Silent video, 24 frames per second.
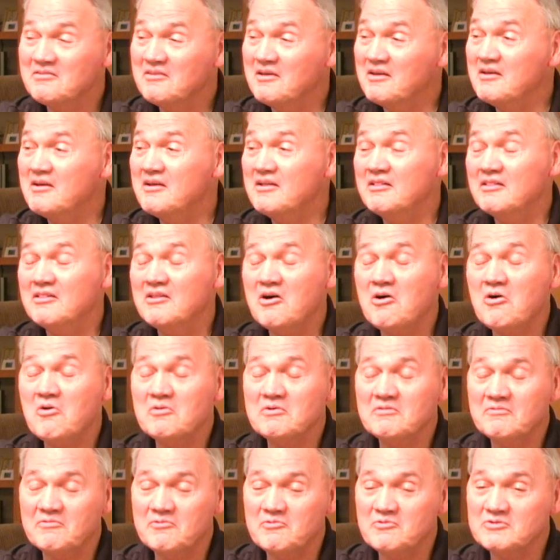The law
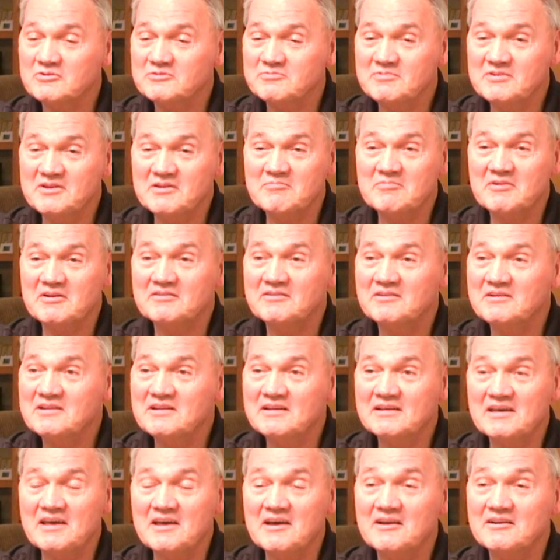enforcement in
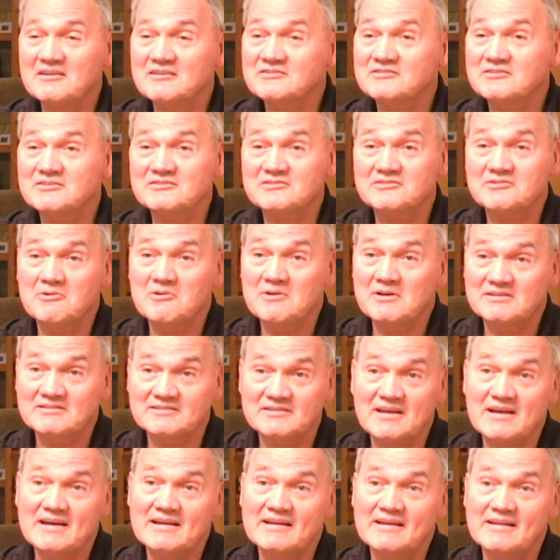McLennan County is just so
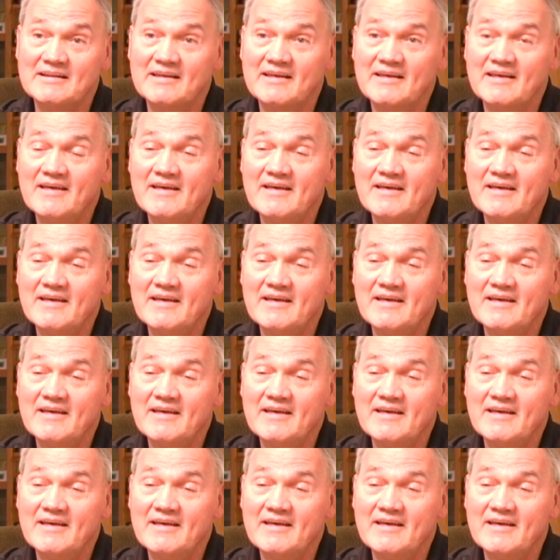excited